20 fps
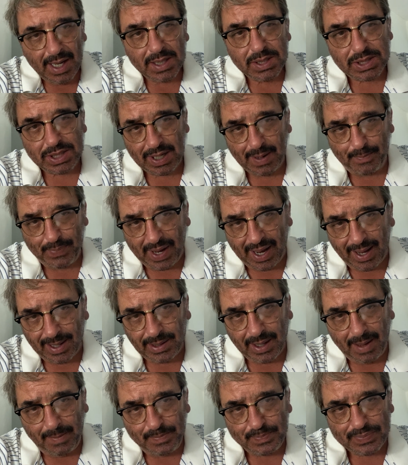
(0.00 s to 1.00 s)

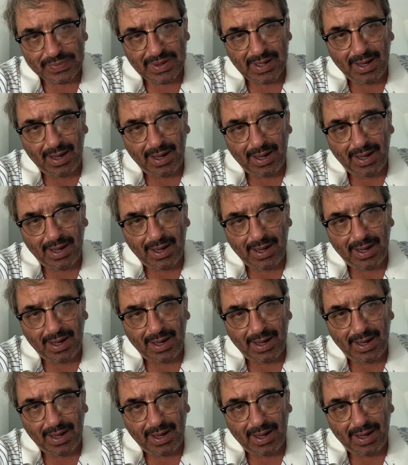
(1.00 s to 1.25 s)
Chapala,